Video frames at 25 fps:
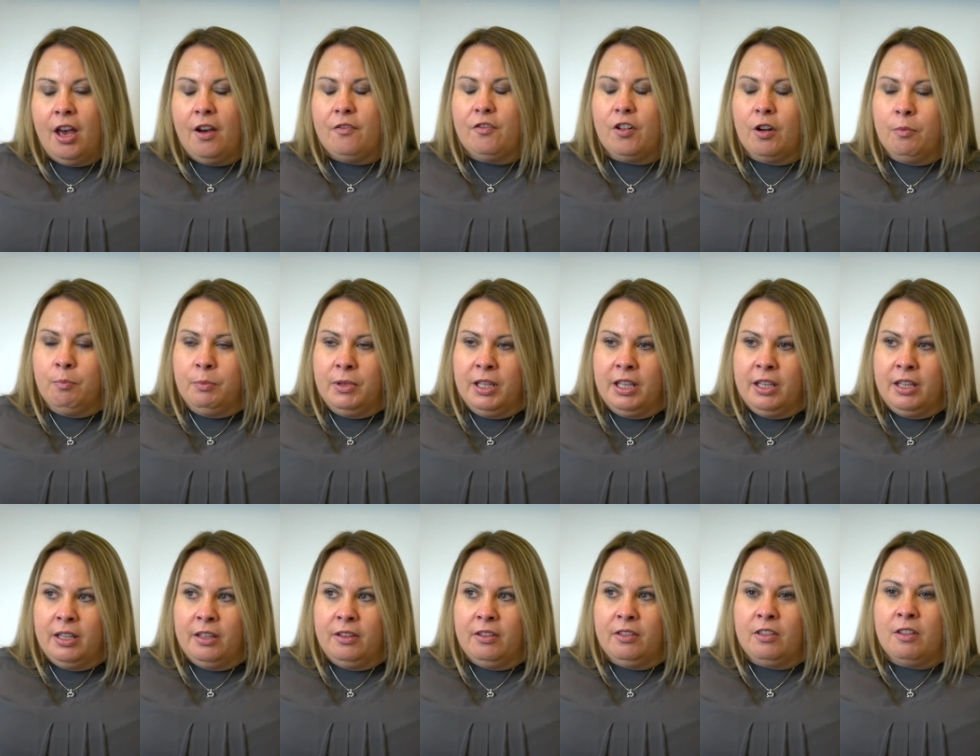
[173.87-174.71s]
For
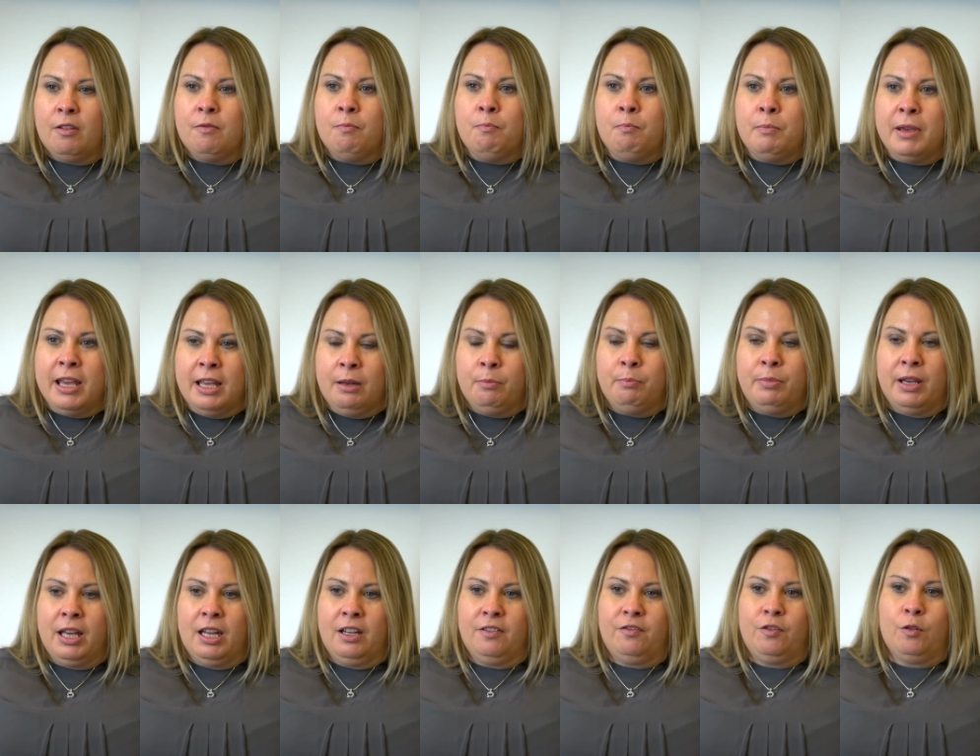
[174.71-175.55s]
me, the main
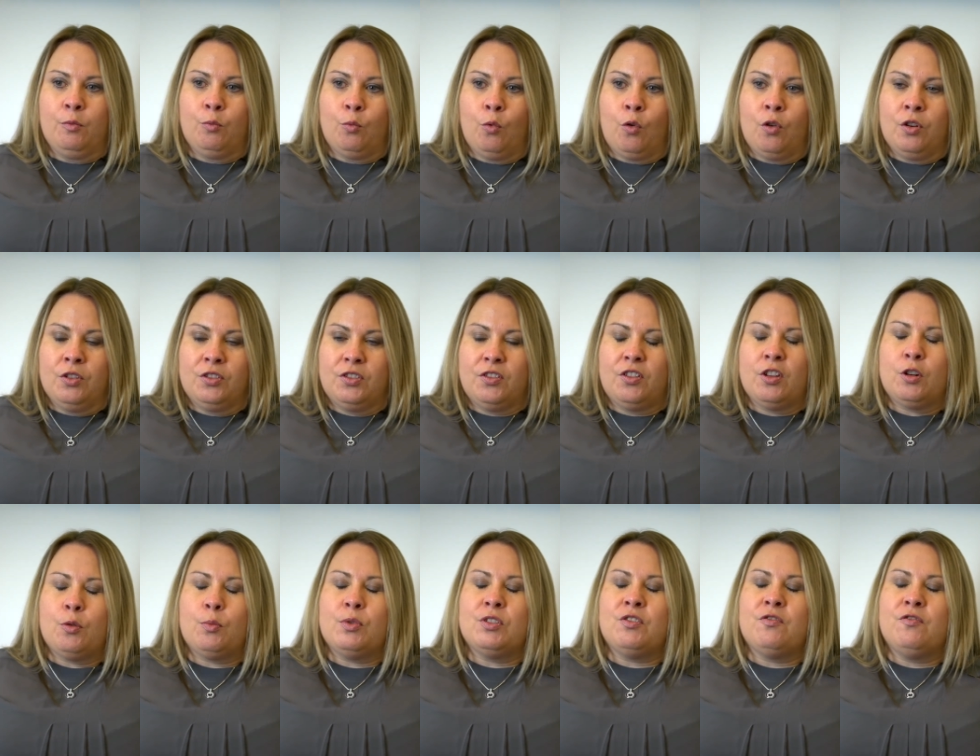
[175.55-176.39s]
benefit was
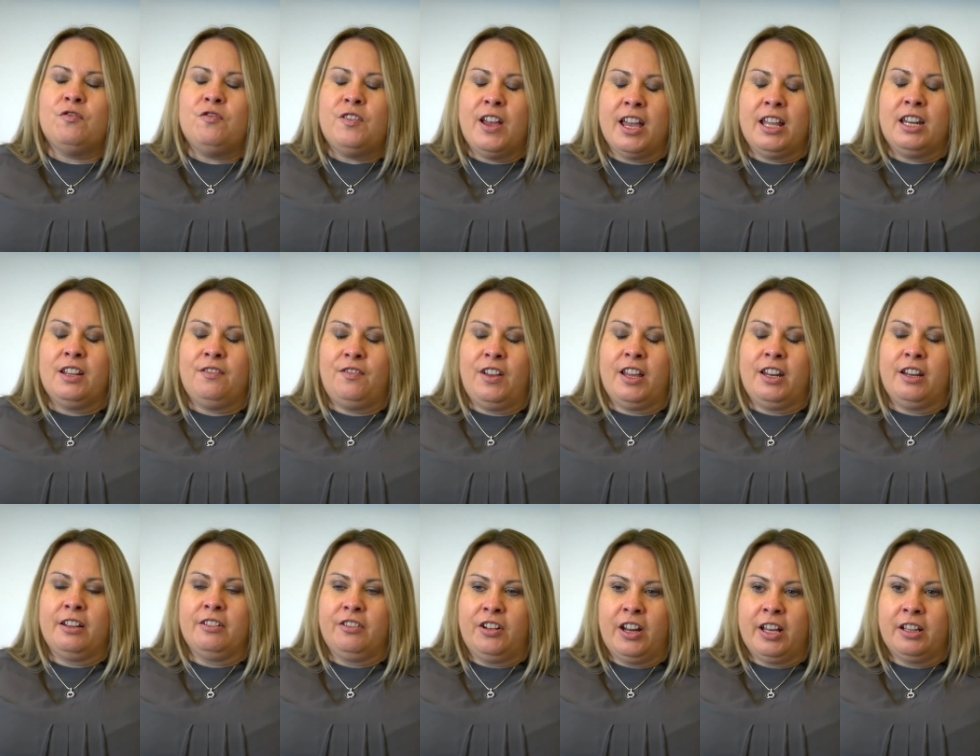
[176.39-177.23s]
that it was very,
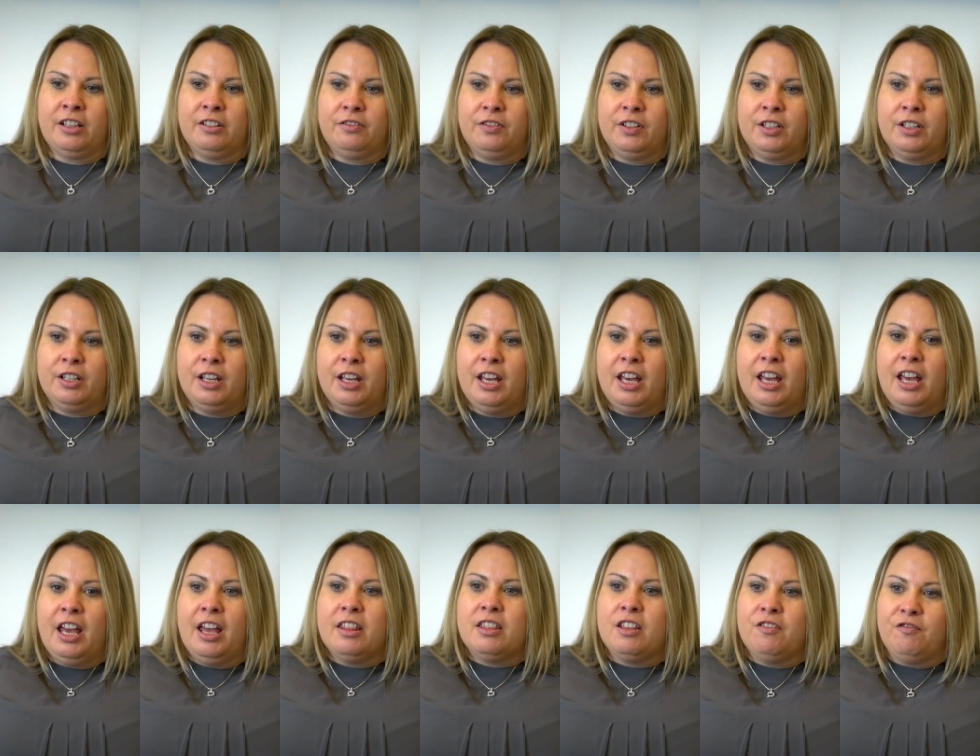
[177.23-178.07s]
very relevant.
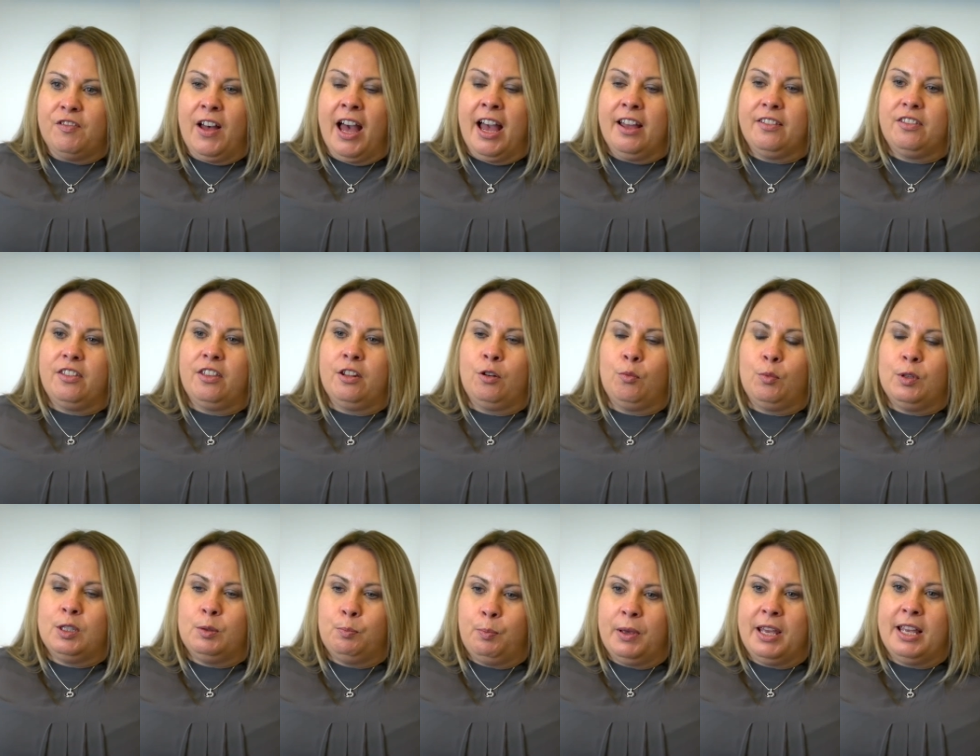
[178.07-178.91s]
The fact that it
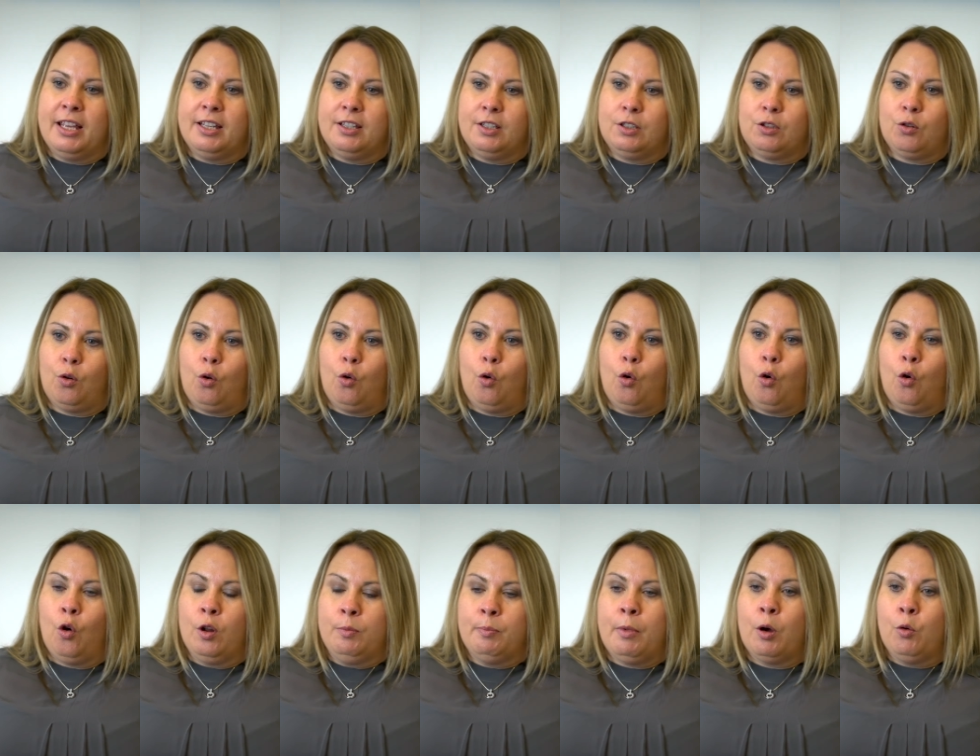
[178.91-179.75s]
was based
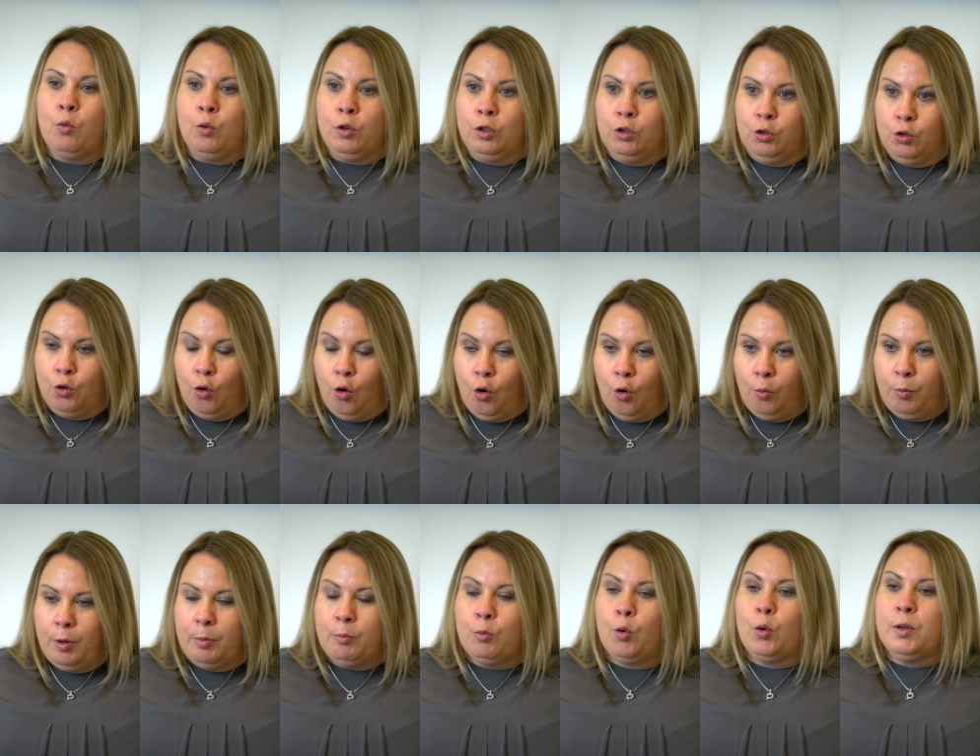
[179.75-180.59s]
on my own
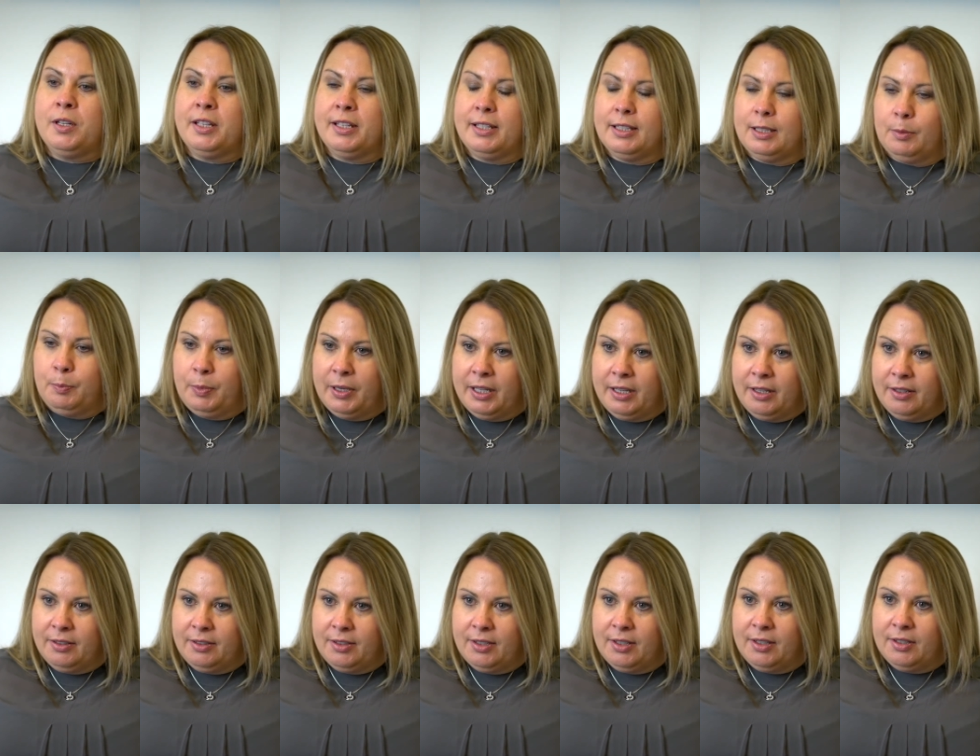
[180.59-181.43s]
job and my own
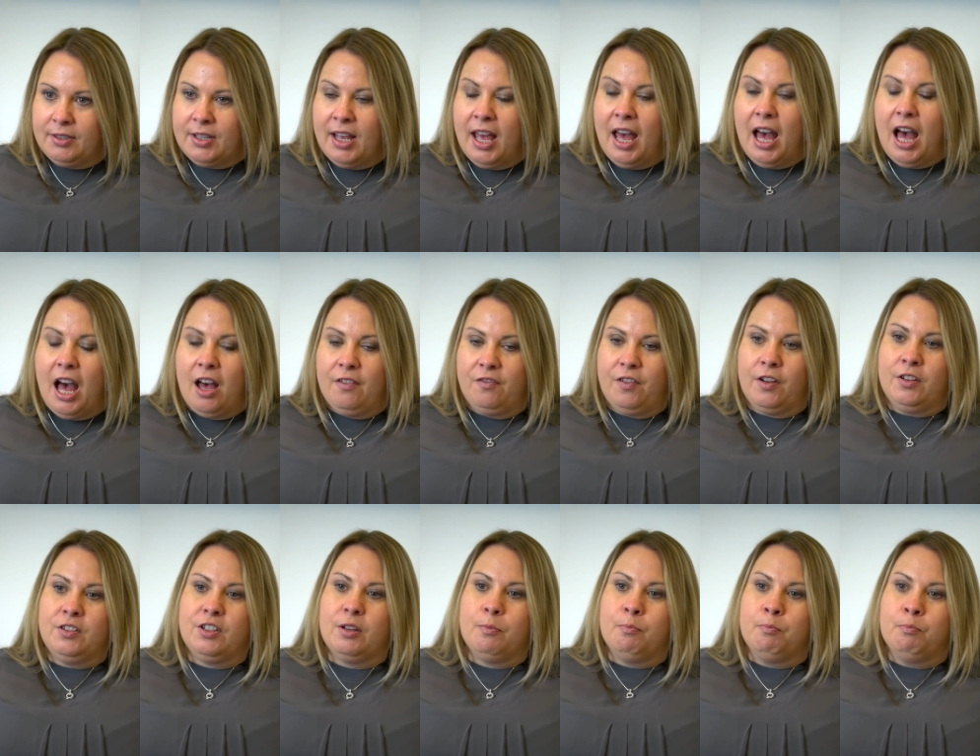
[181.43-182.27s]
experiences, I
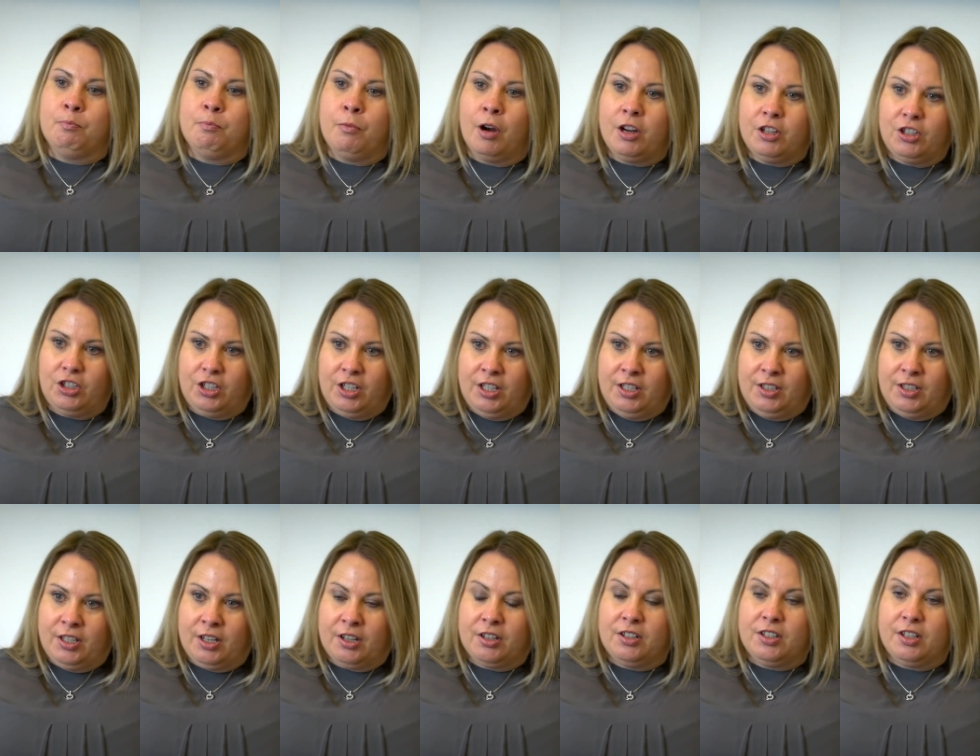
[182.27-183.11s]
found it much
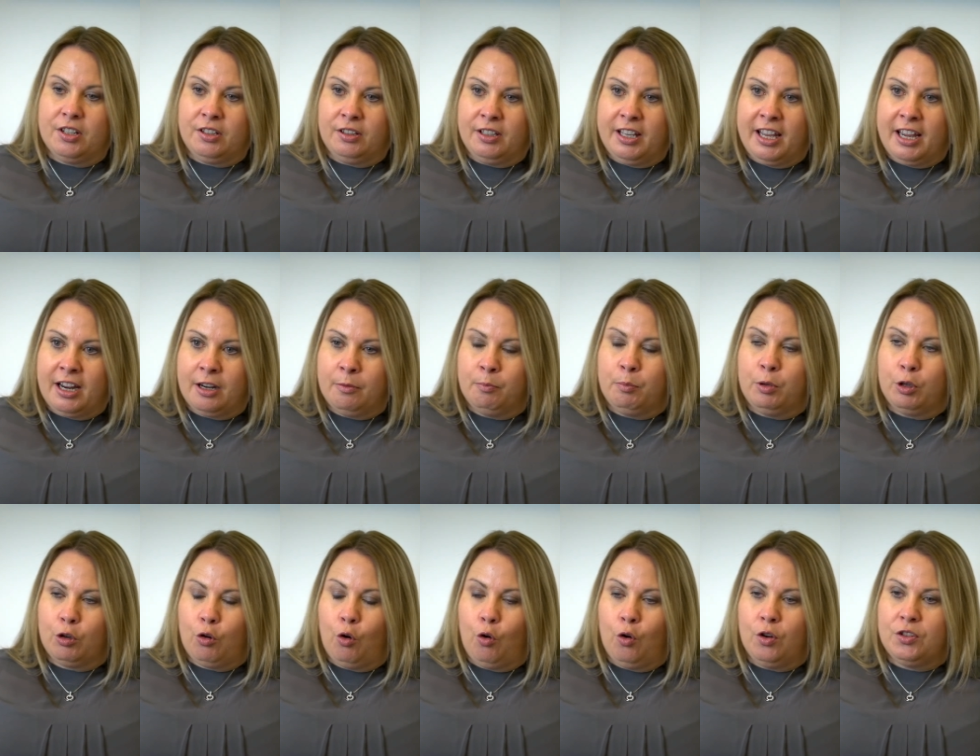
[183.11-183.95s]
easier to learn
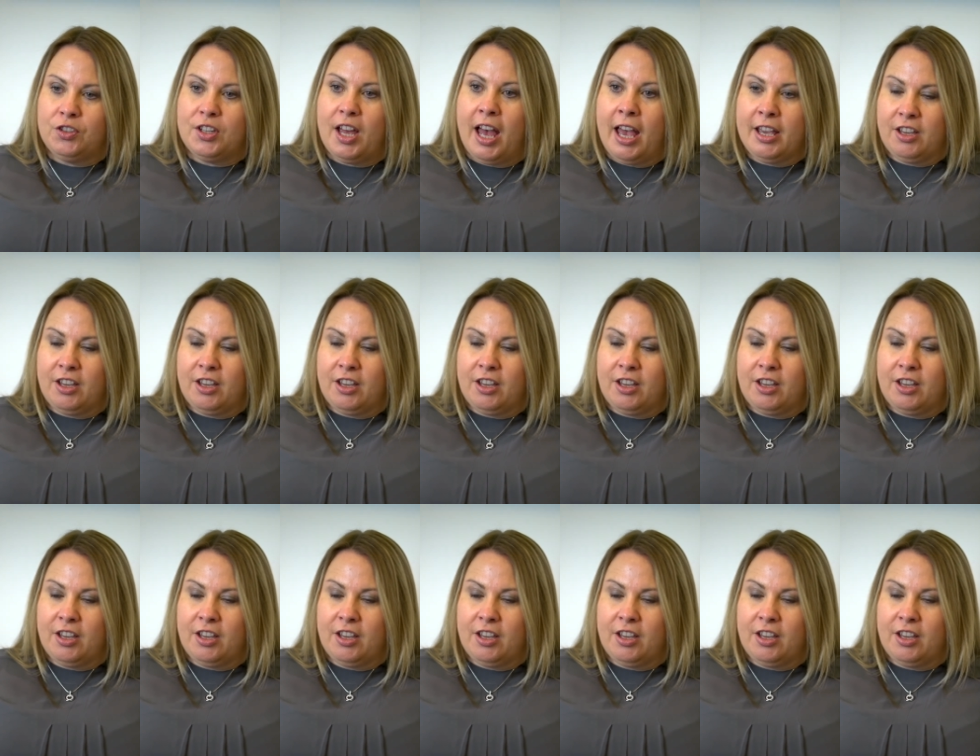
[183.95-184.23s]
because I